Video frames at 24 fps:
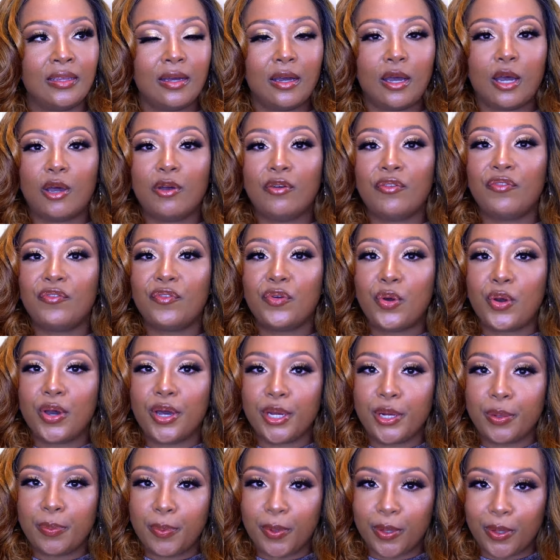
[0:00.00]

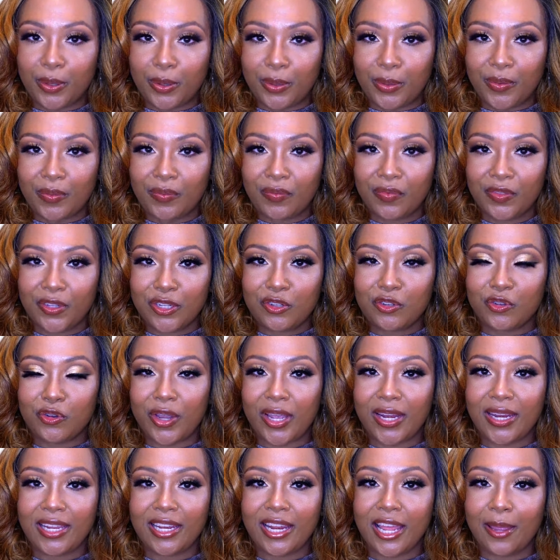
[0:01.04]
affordable
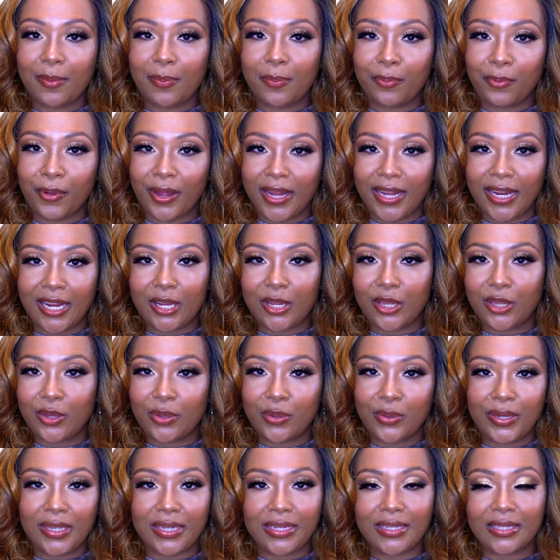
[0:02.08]
dreaded and braided
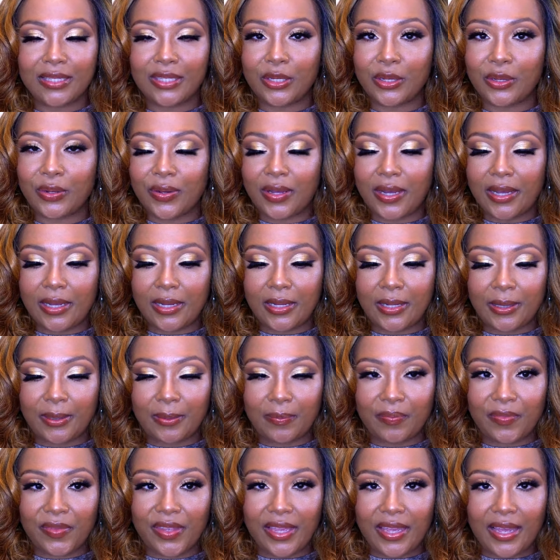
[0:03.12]
units. So
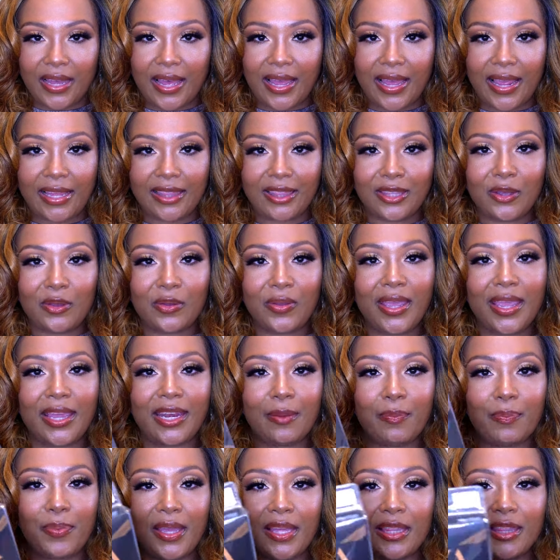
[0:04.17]
yeah, I had to go ahead
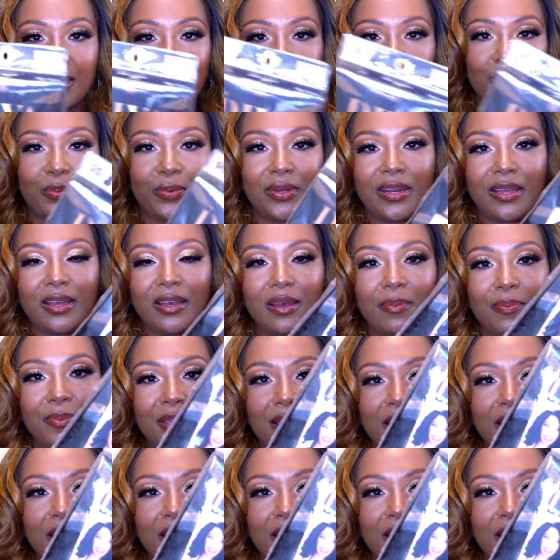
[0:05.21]
and pick this one up,